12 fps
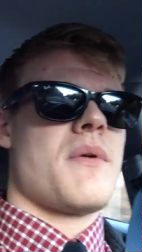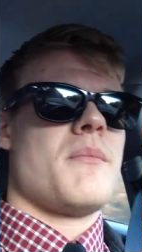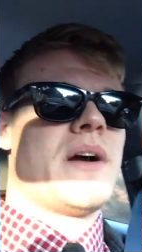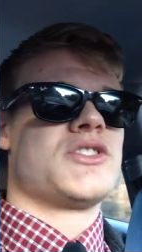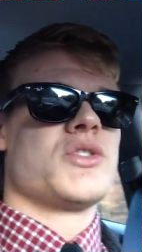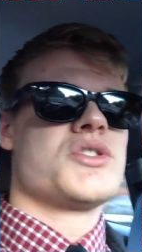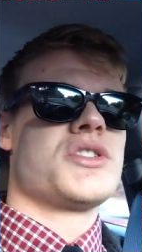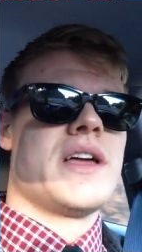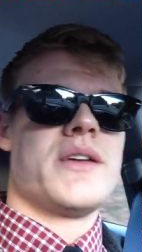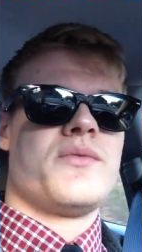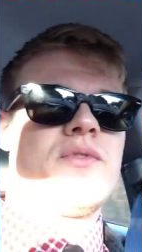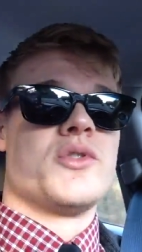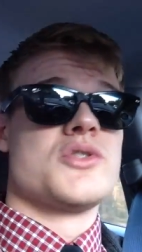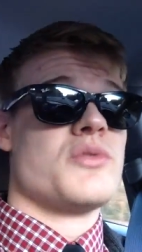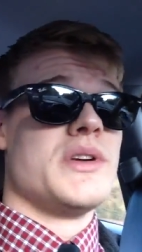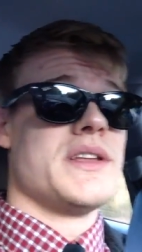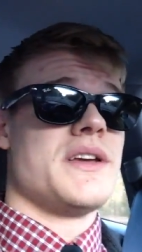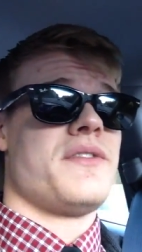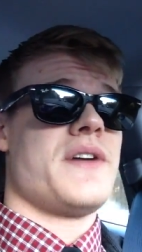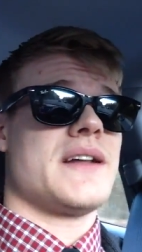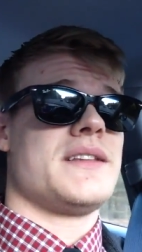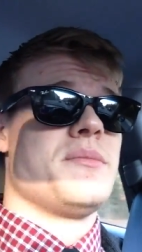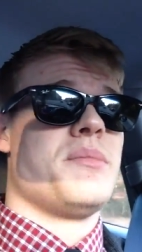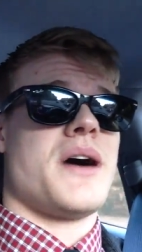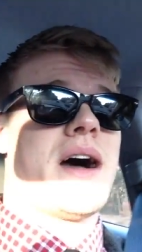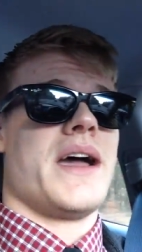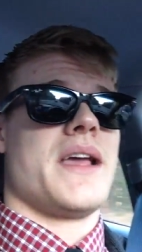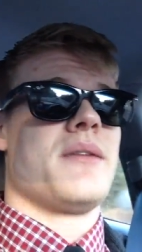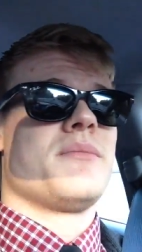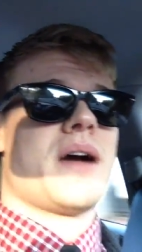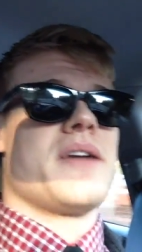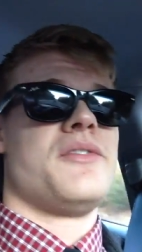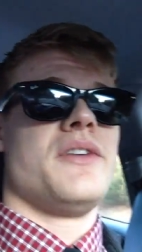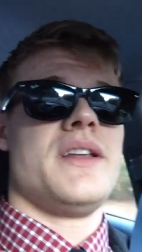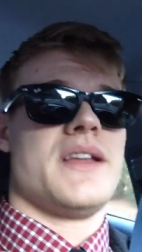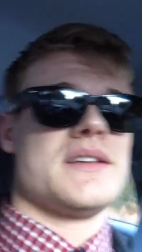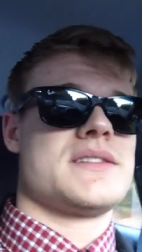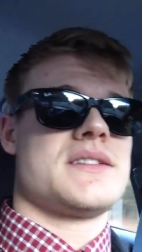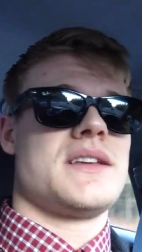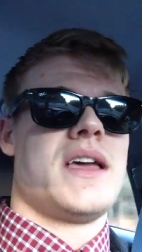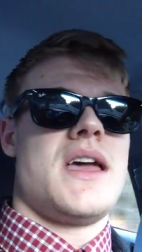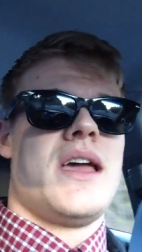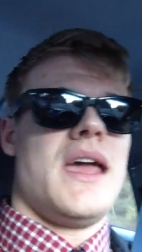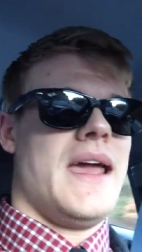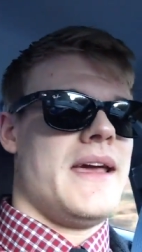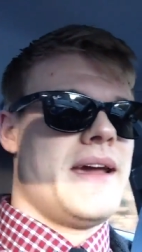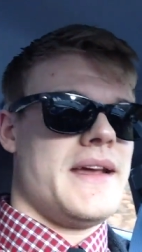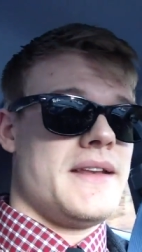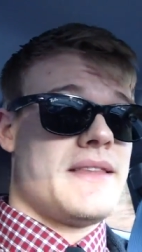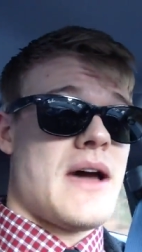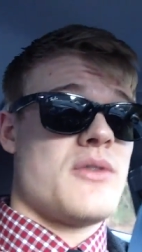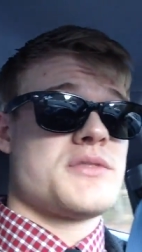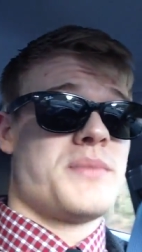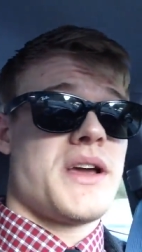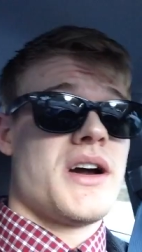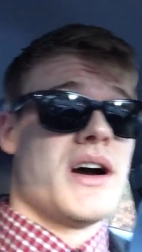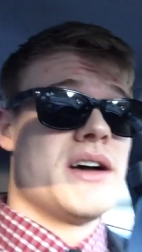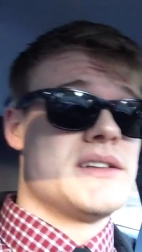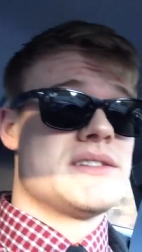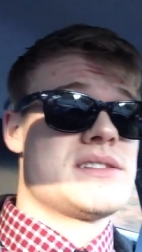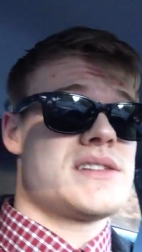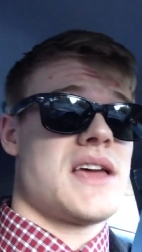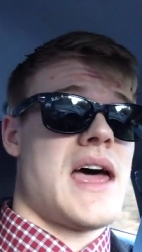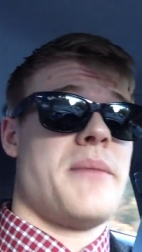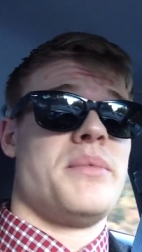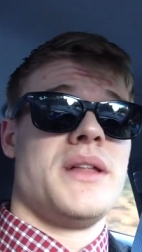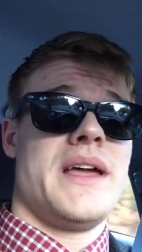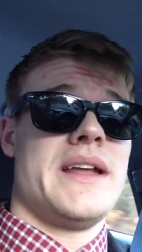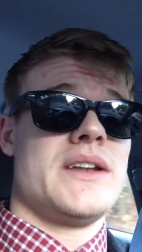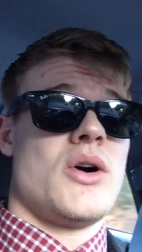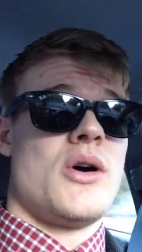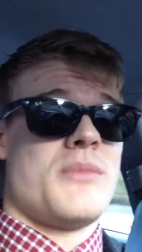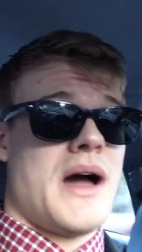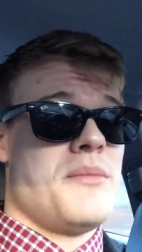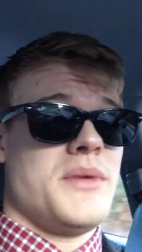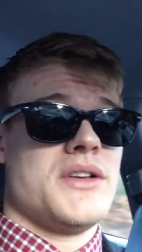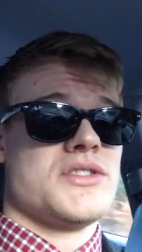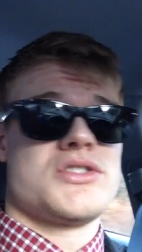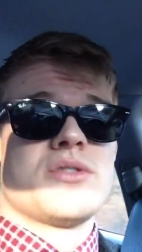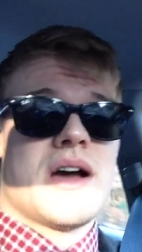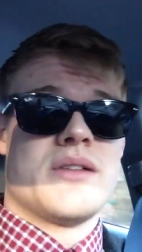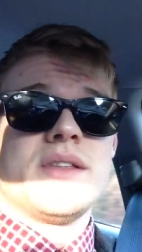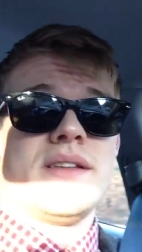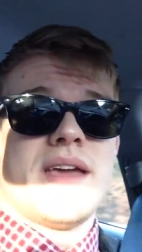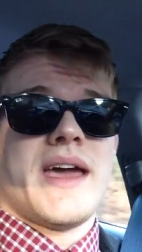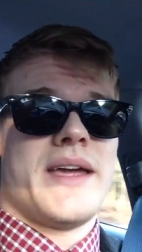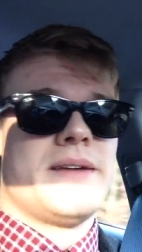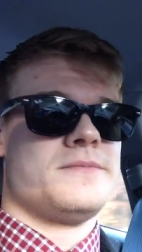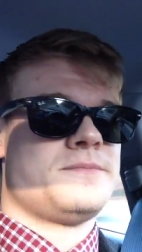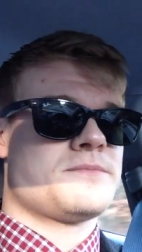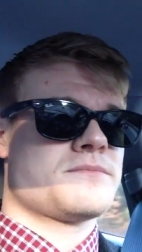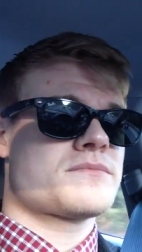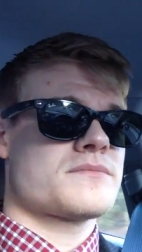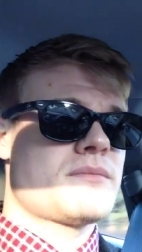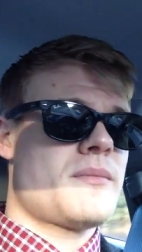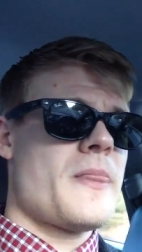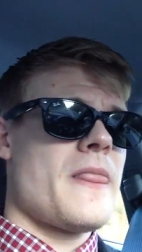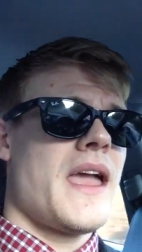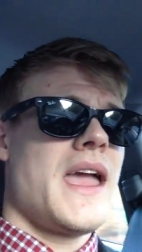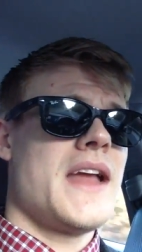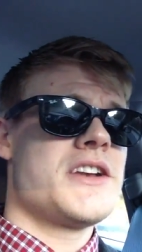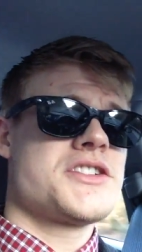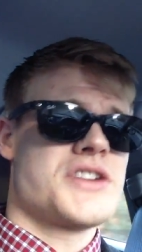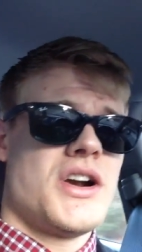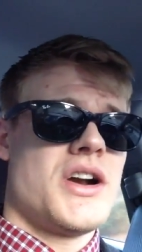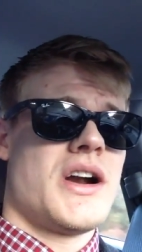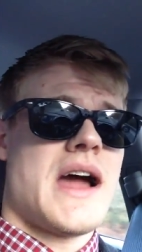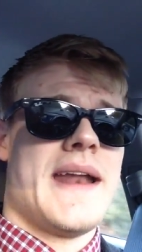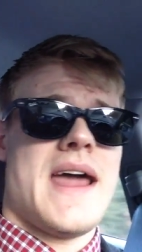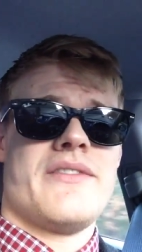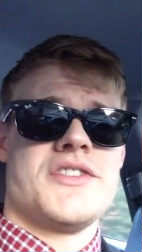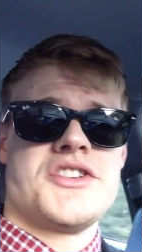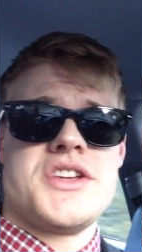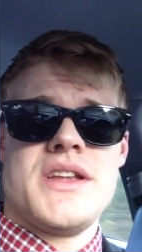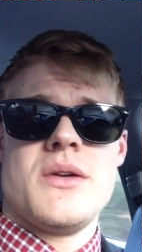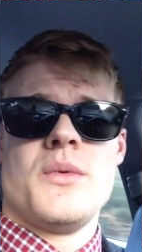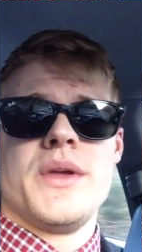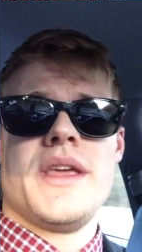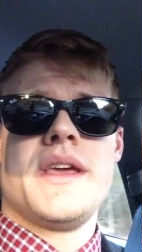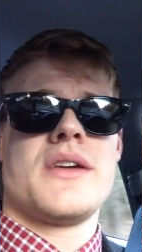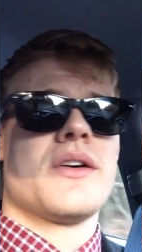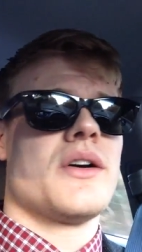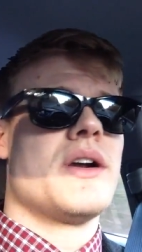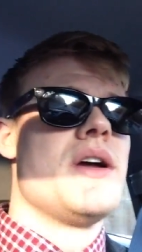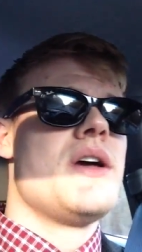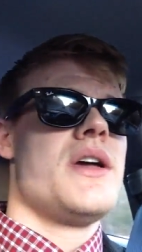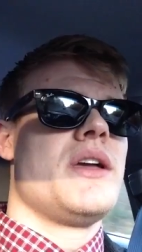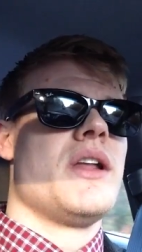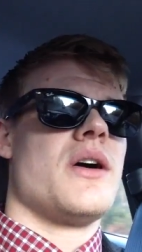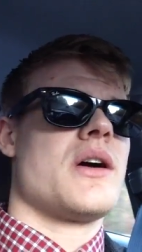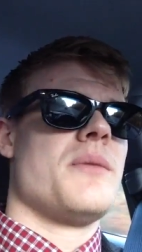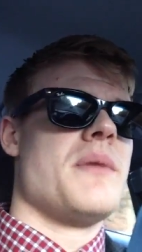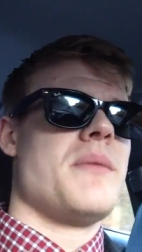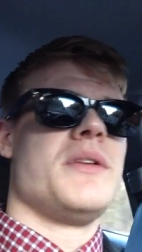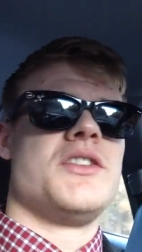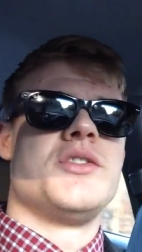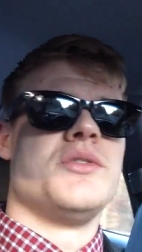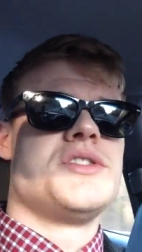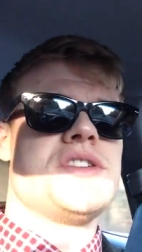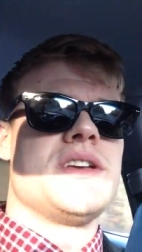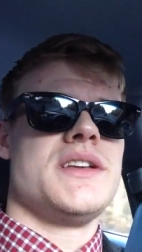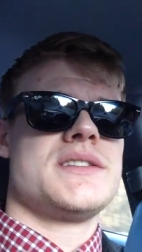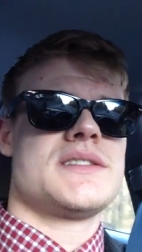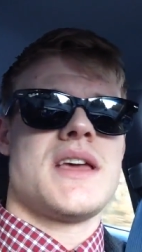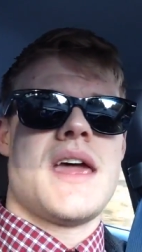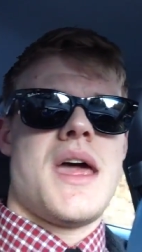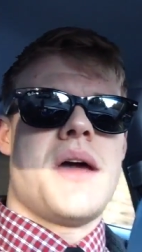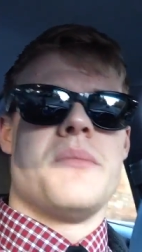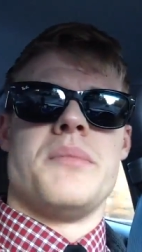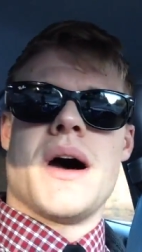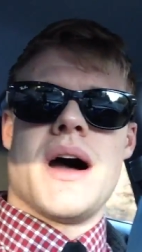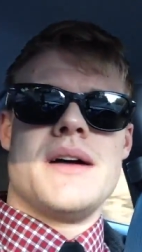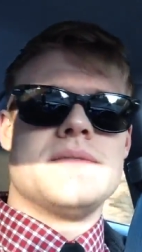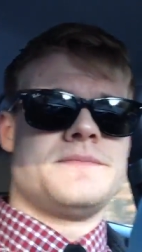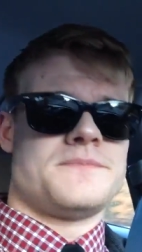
my social life was really affected by my fitness. And that was because I planned all my meals throughout the day. And sure, I'd have a cheat a week or, maybe 2 cheats. But